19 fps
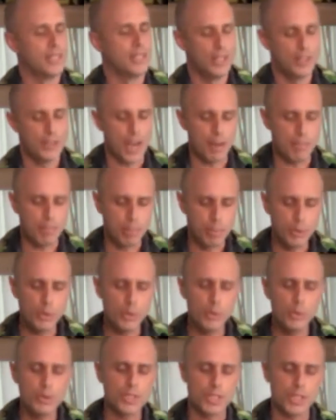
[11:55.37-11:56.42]
that
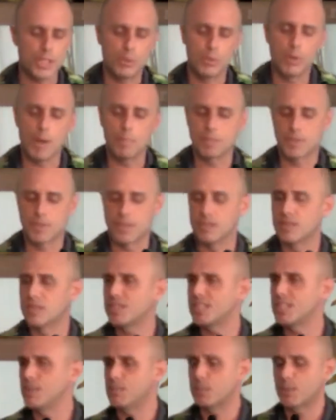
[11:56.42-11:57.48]
blues erupts and
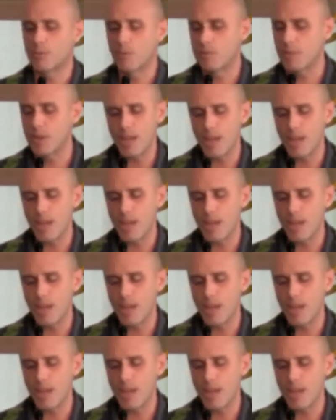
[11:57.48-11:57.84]
seeps from the